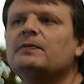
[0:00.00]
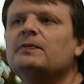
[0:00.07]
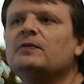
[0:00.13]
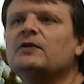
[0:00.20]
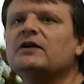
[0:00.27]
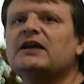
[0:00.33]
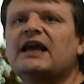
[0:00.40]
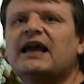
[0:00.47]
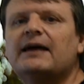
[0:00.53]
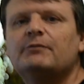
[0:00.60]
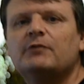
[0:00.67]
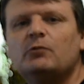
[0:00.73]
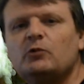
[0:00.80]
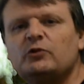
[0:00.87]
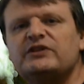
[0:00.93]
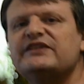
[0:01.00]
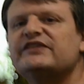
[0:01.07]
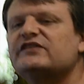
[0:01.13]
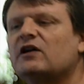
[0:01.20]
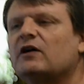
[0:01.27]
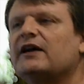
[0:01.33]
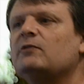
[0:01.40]
the camera will
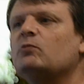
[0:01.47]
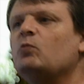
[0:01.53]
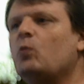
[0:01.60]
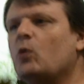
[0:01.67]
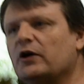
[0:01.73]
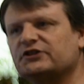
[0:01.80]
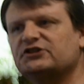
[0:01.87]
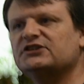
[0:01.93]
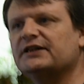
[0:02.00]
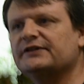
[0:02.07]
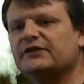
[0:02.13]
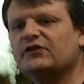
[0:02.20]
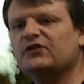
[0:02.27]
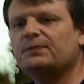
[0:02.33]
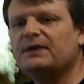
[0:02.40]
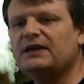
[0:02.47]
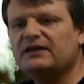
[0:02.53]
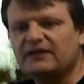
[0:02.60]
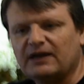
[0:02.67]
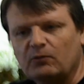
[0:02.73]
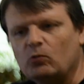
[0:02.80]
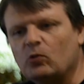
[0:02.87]
decide what shutter
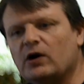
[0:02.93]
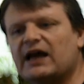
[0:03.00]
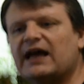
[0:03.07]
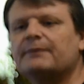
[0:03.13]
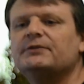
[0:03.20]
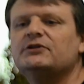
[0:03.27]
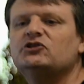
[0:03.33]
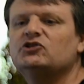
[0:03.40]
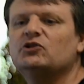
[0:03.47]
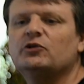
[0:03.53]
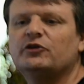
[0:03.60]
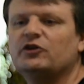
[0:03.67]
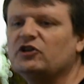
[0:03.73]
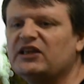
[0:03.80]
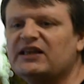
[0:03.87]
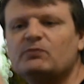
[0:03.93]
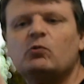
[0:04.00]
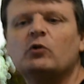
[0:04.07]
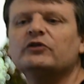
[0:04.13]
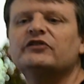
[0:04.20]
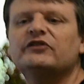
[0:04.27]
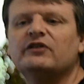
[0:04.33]
speed and what aperture that it
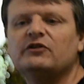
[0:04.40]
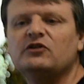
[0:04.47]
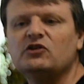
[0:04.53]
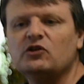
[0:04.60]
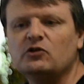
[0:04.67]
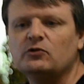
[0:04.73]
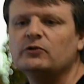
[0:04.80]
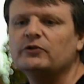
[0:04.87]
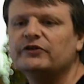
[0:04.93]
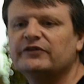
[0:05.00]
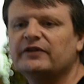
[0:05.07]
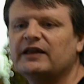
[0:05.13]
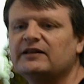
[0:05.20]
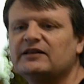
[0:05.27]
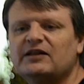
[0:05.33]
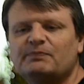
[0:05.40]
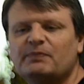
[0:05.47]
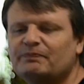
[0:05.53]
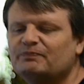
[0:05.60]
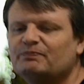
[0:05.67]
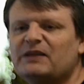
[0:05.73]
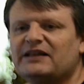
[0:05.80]
wants to use.
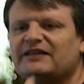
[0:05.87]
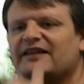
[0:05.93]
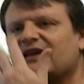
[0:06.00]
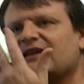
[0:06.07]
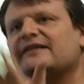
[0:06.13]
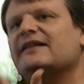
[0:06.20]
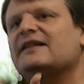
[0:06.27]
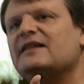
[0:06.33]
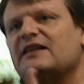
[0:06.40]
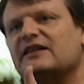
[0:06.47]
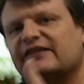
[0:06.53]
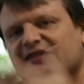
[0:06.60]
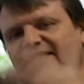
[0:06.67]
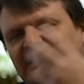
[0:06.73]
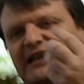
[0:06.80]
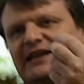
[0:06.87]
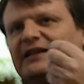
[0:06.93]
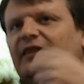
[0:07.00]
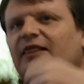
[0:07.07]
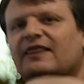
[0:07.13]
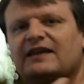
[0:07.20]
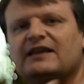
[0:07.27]
It takes in the scene
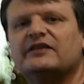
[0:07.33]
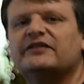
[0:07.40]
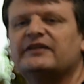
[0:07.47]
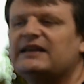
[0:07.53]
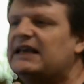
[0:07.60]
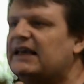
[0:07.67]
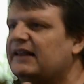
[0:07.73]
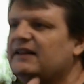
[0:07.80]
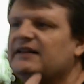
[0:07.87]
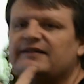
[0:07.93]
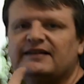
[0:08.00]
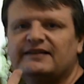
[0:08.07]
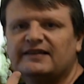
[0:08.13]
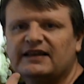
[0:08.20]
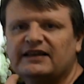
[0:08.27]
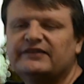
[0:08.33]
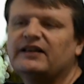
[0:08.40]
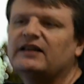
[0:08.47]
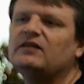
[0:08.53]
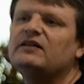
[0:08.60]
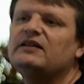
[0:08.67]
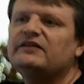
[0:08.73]
and thinks, yeah, this is this
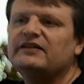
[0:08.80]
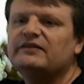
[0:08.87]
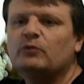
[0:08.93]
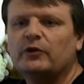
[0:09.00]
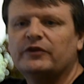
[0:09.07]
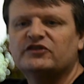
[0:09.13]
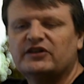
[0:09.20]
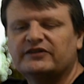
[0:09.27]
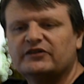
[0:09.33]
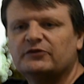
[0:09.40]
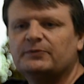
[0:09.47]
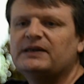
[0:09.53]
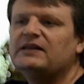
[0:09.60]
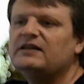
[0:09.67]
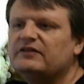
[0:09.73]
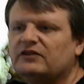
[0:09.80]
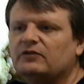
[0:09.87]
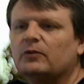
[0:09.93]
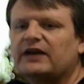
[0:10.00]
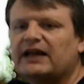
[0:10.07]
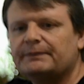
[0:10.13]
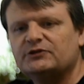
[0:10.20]
and this is what shutter speed, this is
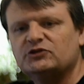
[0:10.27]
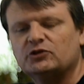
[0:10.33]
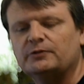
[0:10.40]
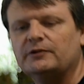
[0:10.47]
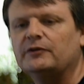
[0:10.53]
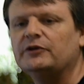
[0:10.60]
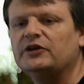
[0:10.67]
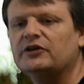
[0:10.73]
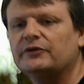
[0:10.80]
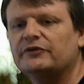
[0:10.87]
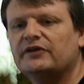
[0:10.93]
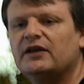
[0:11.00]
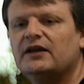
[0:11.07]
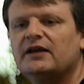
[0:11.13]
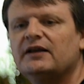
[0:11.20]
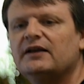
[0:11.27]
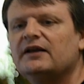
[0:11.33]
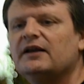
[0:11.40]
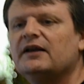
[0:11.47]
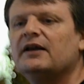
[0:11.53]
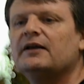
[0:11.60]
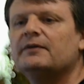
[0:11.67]
what aperture we'll use.
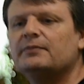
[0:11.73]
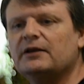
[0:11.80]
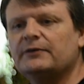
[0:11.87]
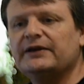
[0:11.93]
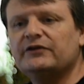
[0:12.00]
There